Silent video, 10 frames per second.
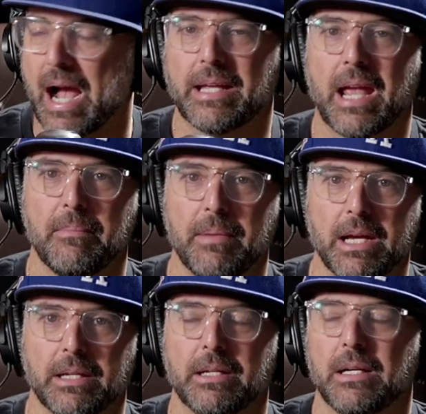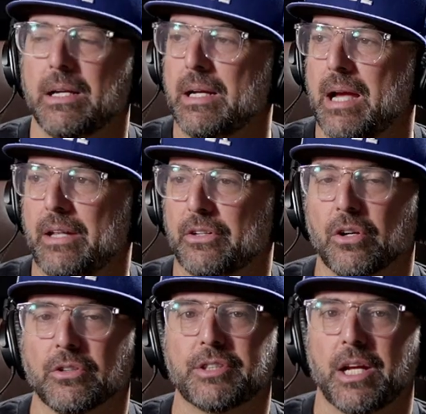came in, and the girl
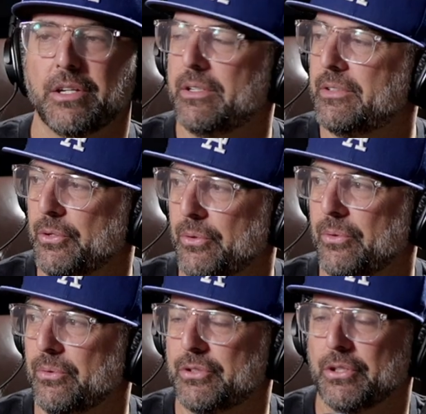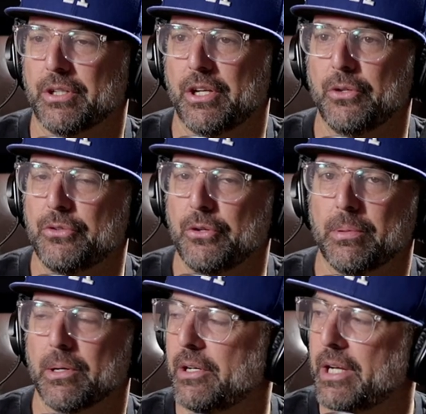said to the
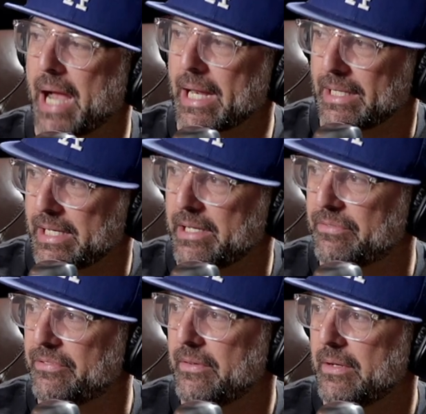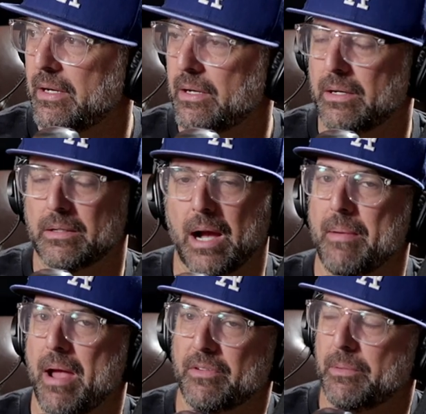YouTuber, "You got to leave. I'm
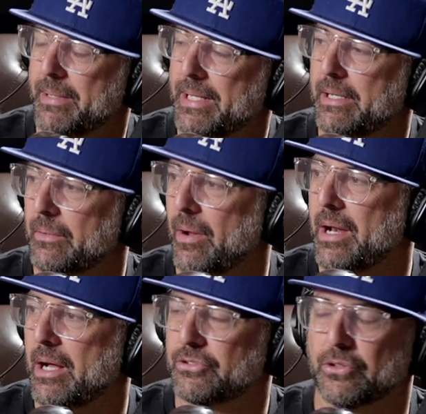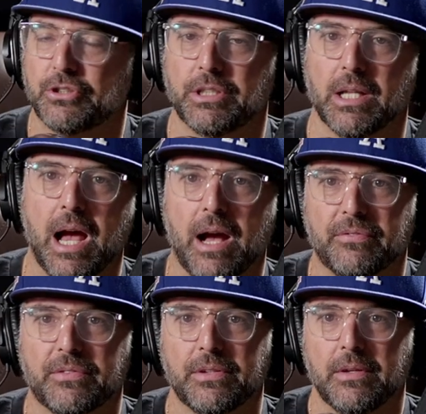having a meeting right now." So she
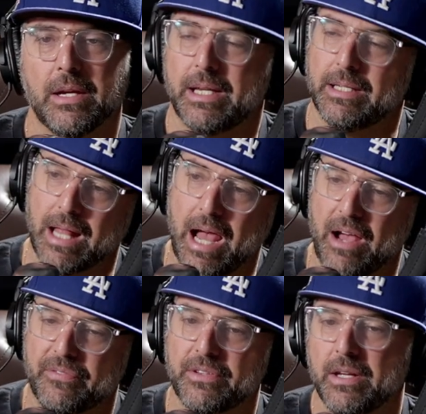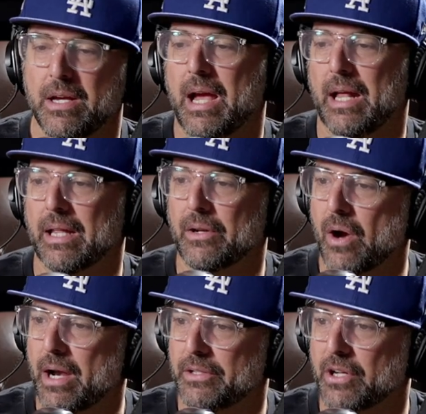left. He left, and later on
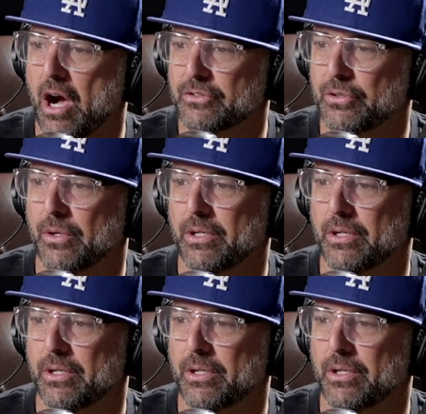he talked to her,